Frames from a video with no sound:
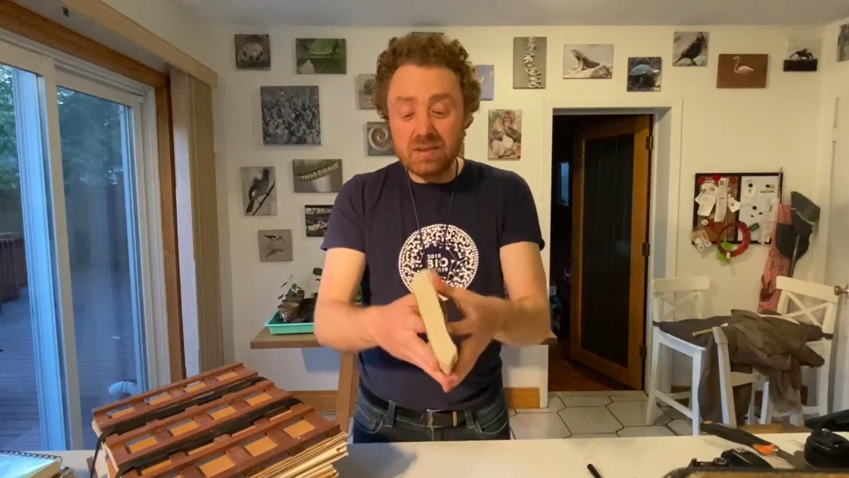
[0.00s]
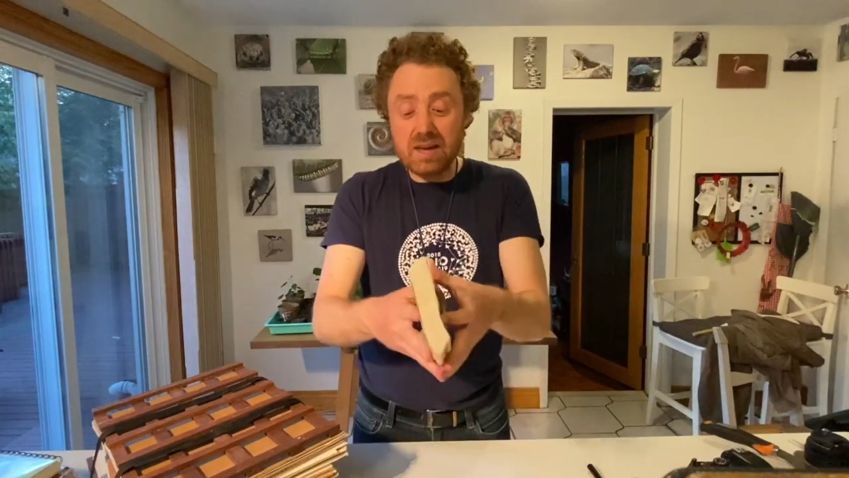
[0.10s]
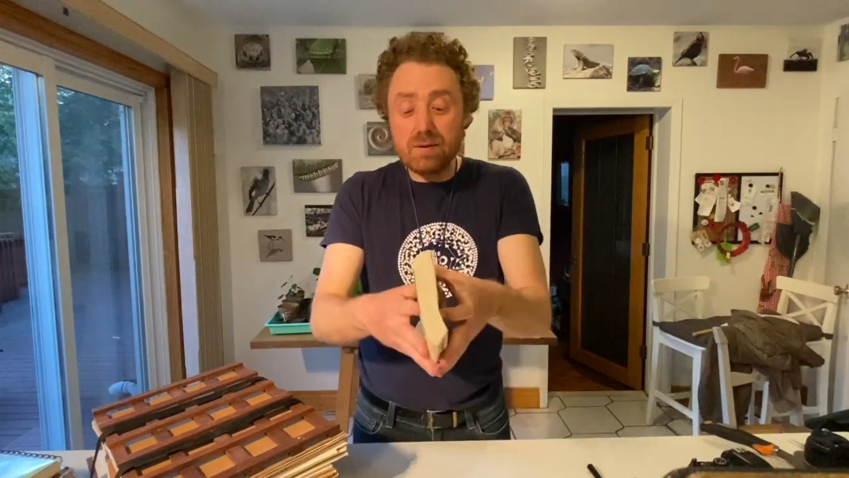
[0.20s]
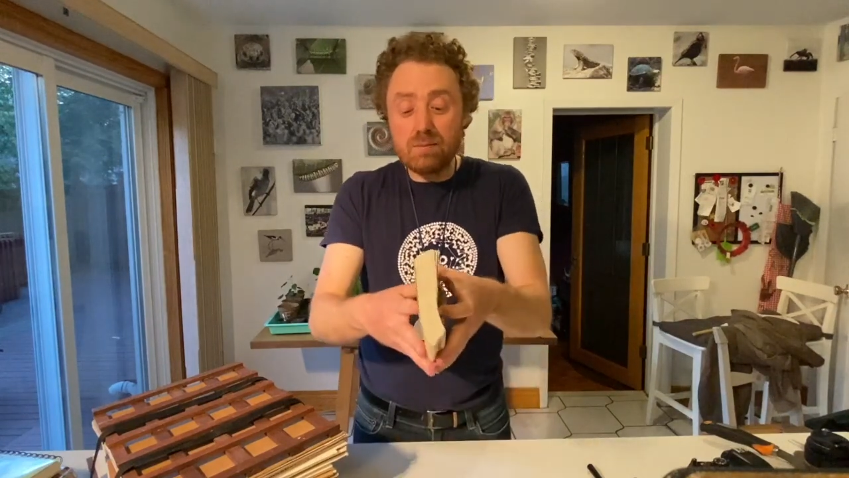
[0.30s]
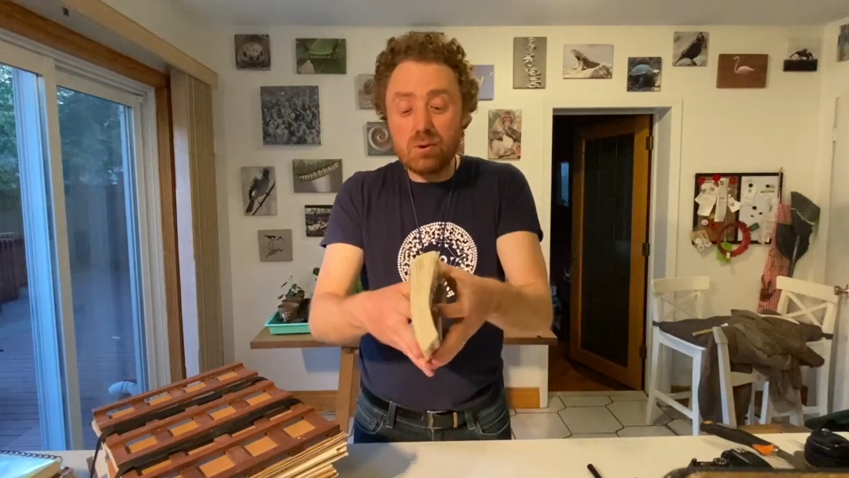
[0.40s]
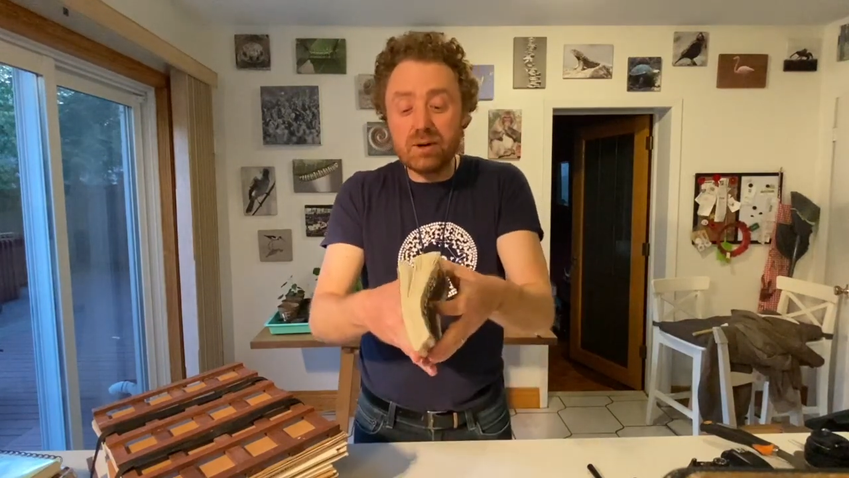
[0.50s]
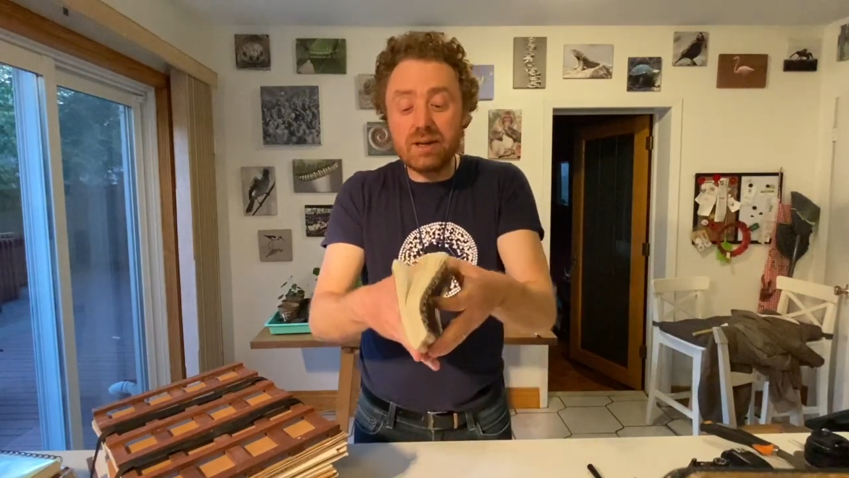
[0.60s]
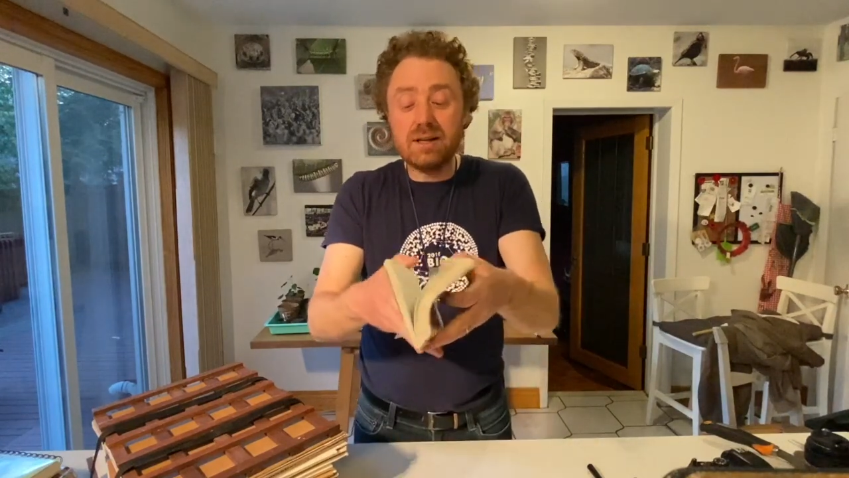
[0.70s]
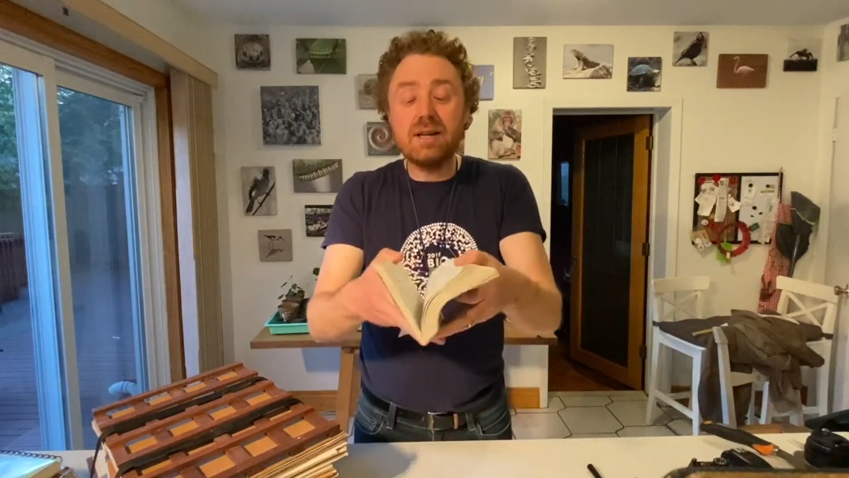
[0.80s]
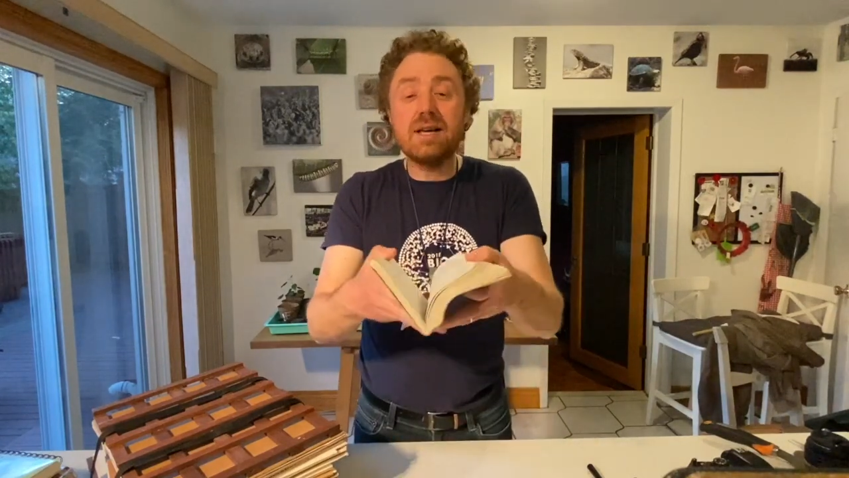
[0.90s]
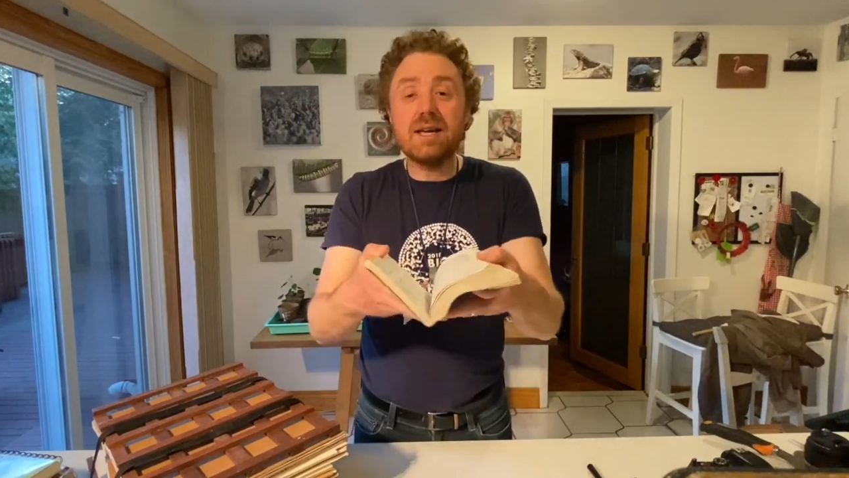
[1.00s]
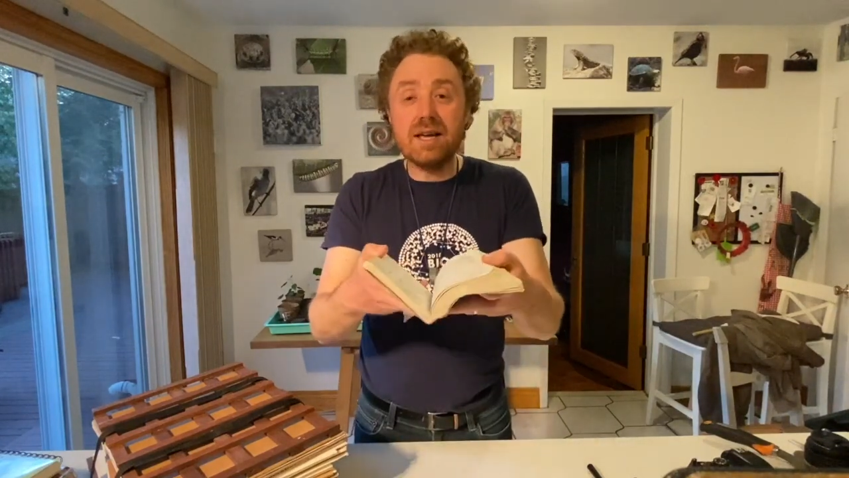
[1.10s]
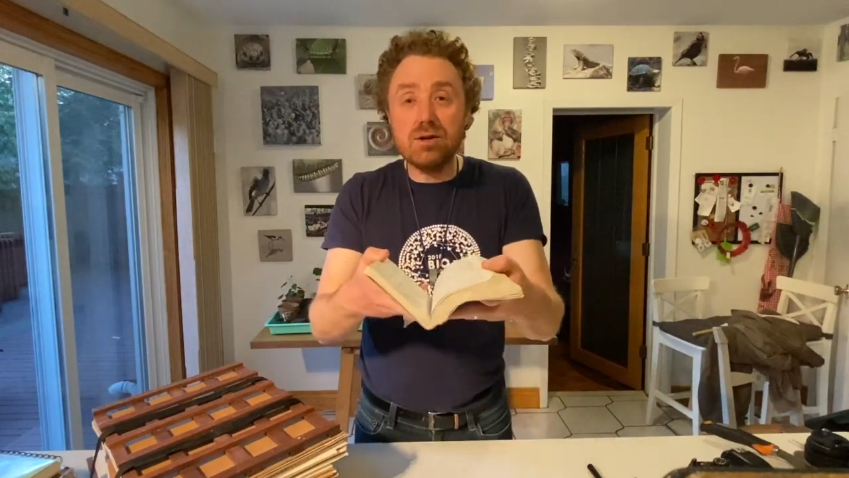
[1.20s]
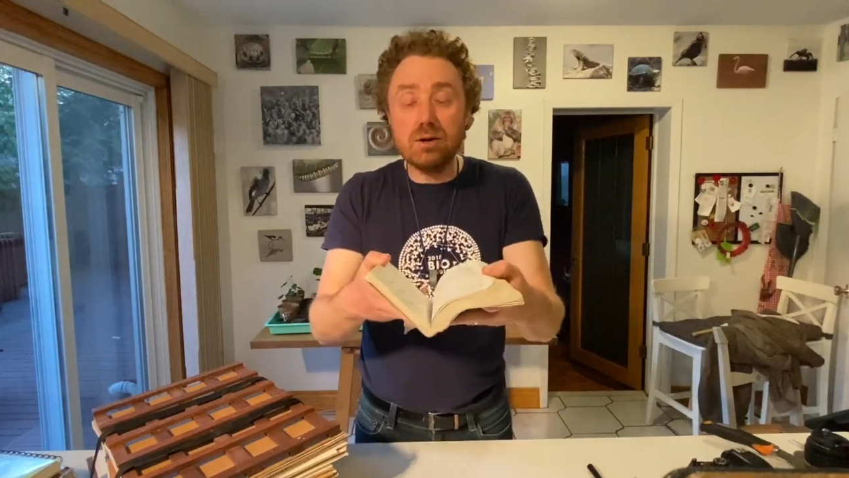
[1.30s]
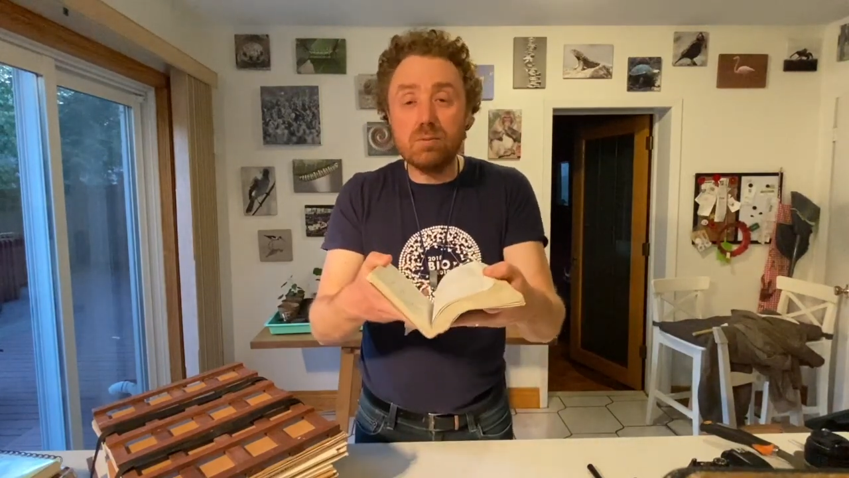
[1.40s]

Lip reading: even putting it in your